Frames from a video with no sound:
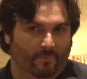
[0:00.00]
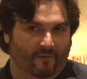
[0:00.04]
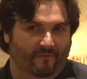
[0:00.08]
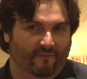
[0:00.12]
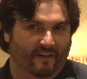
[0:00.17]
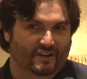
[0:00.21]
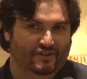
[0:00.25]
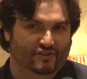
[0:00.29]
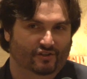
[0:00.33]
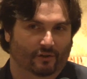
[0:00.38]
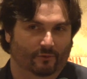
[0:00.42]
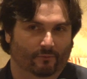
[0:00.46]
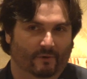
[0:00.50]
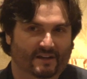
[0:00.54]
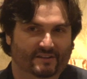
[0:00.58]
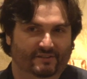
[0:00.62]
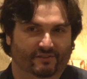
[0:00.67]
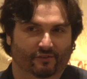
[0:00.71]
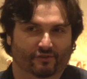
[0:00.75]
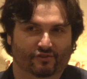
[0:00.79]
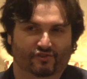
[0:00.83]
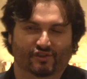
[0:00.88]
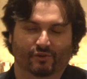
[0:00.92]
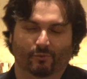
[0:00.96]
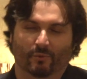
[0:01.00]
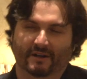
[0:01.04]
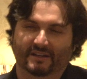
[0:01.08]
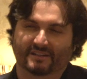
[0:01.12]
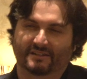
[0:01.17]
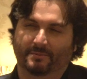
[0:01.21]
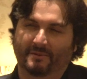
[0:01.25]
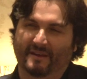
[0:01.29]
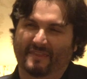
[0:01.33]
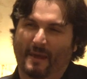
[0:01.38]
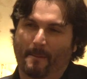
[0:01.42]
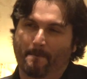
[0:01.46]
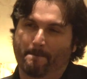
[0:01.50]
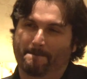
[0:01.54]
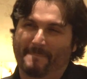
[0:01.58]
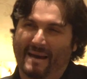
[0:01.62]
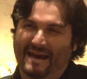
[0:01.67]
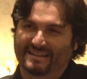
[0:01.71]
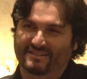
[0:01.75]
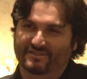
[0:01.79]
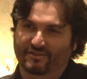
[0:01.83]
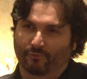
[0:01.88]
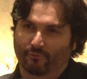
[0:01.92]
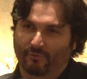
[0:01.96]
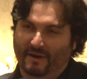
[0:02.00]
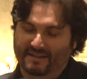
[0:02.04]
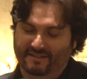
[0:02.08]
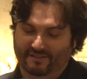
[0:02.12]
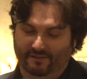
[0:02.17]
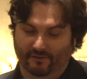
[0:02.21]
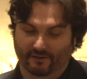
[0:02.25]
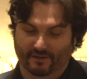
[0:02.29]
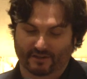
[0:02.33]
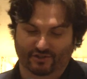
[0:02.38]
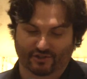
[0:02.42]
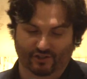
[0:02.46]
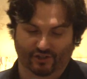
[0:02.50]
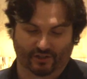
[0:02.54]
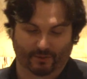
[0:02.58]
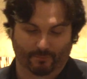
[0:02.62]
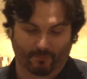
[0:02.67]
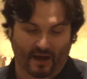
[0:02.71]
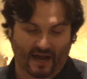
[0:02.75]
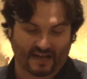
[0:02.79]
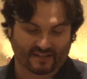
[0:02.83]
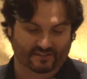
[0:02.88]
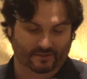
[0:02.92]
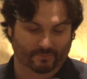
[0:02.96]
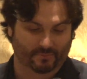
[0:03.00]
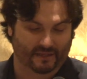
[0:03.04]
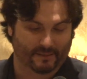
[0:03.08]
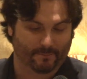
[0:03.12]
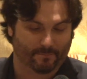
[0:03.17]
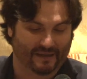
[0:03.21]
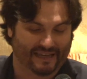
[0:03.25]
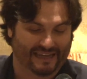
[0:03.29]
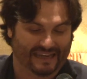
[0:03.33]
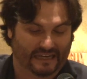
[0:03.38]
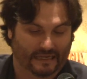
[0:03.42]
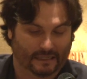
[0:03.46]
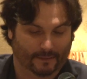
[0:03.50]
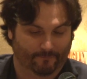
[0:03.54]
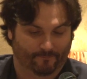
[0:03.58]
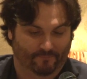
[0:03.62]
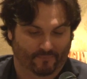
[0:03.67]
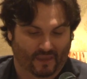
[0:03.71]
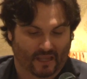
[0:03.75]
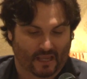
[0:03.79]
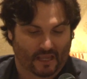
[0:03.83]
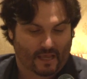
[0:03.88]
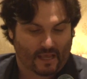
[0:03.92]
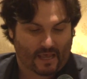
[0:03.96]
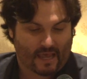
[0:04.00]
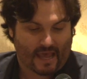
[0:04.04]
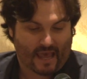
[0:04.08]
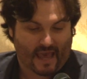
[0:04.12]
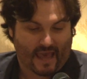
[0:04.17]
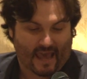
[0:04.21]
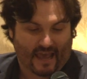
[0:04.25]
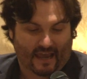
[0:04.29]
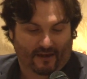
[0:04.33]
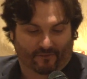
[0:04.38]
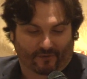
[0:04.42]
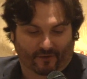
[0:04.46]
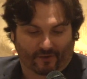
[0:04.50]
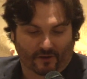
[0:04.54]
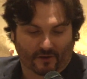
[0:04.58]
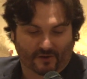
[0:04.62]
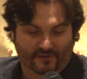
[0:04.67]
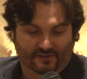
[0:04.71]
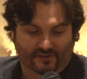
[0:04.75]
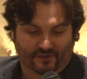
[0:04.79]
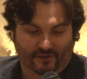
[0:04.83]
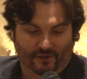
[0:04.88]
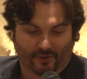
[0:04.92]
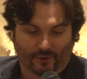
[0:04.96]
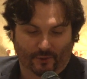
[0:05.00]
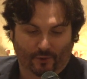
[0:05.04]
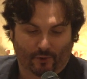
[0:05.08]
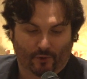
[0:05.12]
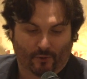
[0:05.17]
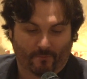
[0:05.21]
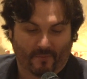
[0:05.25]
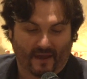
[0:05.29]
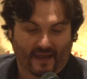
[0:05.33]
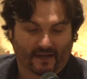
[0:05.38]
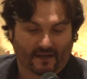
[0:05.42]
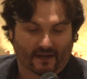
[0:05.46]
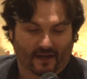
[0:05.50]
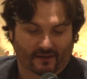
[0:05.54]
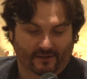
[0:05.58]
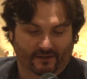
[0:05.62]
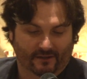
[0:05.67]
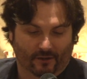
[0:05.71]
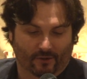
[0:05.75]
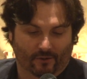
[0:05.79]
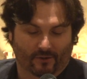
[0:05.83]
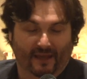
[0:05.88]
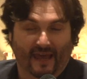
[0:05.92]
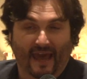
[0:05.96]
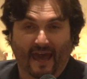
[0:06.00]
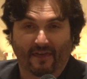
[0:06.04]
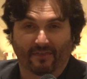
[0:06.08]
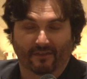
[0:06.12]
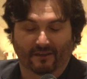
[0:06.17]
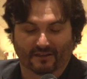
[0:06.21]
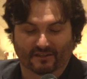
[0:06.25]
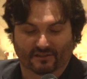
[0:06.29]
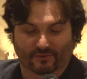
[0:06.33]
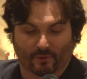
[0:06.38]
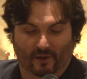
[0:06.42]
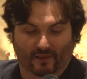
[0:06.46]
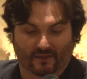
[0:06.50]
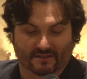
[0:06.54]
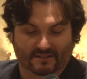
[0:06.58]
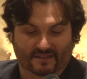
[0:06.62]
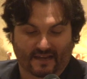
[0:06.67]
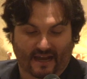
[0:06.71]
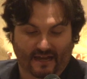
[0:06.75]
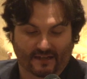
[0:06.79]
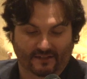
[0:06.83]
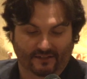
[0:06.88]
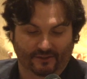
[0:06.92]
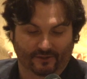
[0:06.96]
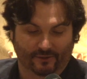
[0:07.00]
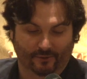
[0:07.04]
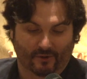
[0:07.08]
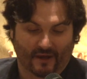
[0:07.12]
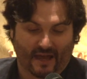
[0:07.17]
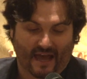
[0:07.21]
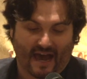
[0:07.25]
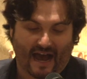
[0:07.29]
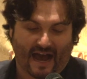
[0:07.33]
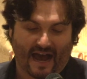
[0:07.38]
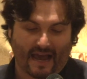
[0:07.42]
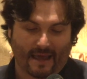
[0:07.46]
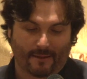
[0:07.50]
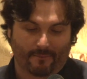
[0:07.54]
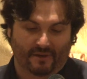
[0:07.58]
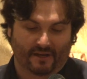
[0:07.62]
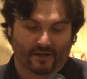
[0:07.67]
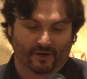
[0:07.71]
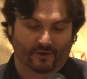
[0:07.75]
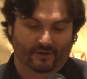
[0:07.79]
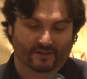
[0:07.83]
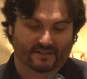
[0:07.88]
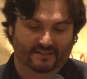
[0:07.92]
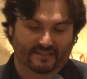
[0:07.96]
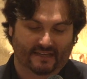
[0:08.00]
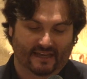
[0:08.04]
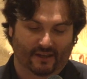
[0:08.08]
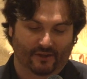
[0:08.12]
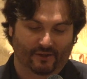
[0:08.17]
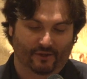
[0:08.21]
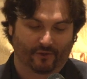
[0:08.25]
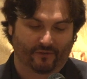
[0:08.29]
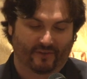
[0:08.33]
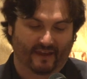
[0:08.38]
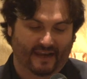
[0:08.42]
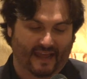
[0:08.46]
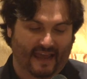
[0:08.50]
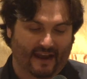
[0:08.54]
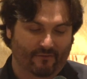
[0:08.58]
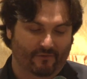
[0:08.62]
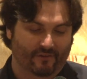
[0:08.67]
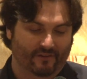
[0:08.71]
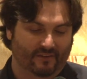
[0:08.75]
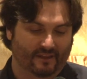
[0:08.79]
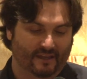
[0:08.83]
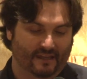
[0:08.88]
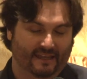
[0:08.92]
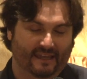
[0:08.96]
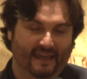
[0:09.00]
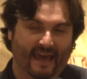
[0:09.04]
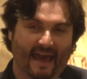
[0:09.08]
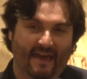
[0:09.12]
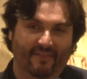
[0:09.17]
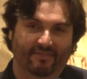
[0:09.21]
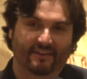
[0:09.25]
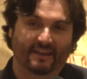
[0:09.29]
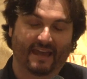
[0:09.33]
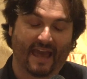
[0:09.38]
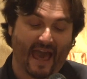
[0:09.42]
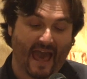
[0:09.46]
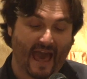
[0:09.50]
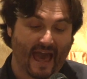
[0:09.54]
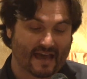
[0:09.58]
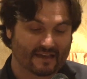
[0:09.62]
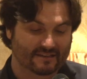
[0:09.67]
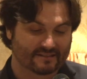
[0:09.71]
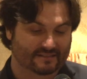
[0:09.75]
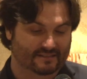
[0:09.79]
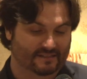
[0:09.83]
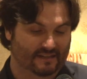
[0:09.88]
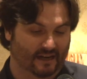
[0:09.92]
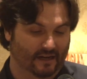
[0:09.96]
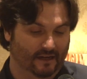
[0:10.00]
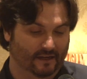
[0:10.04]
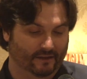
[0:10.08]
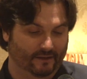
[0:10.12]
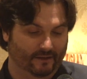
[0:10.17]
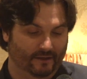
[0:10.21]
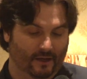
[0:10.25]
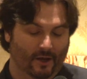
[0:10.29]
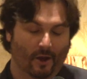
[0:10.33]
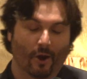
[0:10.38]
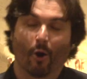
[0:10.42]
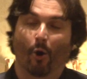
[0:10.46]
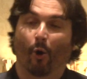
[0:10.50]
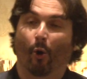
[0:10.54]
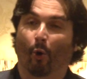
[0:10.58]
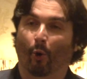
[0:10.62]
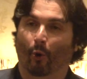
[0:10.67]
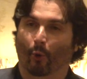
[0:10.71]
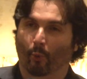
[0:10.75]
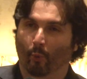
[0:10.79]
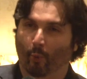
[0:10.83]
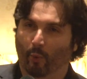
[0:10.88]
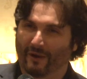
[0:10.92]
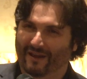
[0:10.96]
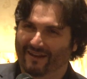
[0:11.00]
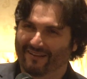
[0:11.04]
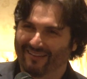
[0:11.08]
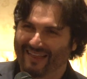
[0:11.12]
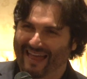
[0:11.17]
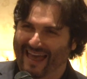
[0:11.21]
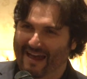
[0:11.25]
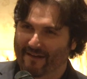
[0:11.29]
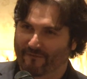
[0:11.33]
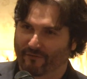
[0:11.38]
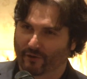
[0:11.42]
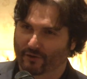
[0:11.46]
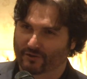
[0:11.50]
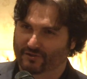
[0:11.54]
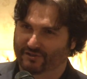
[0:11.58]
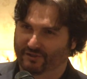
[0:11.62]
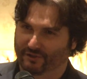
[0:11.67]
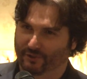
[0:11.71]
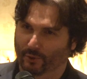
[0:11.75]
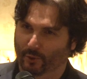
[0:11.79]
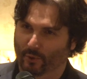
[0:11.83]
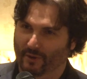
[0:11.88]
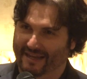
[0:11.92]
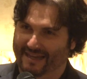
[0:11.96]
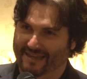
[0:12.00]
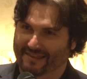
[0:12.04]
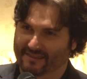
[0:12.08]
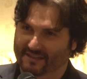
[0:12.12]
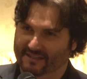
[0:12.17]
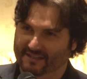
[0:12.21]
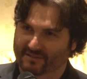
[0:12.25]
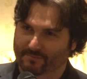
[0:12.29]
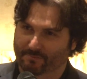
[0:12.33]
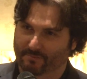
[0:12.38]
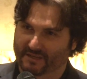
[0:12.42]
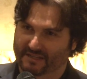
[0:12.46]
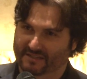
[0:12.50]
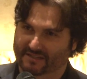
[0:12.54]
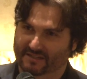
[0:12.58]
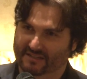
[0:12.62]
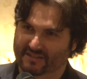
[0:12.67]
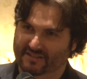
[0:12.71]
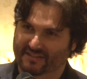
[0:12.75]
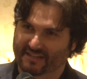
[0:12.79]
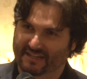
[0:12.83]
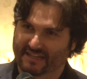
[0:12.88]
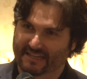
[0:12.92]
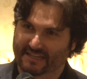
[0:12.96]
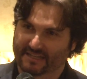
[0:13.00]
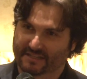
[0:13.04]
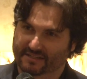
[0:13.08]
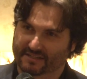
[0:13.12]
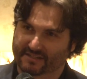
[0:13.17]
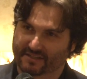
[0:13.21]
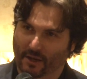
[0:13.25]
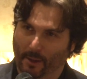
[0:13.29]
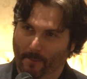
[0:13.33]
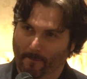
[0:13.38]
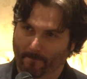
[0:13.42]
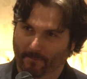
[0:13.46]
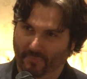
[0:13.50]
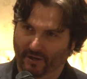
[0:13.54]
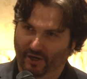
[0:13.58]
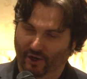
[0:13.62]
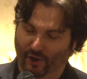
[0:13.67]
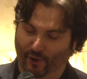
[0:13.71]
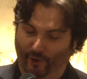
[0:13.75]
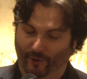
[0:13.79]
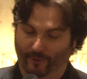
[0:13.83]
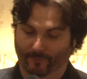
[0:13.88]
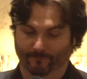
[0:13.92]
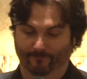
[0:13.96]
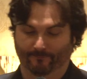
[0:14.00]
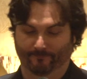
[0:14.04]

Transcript: a professional wrestler, she wanted to be the best wrestler she could possibly be. And for those of you who may not know Kathy as well as I do, I am here to tell you that everything Kathy has done or will ever do in this business is pure.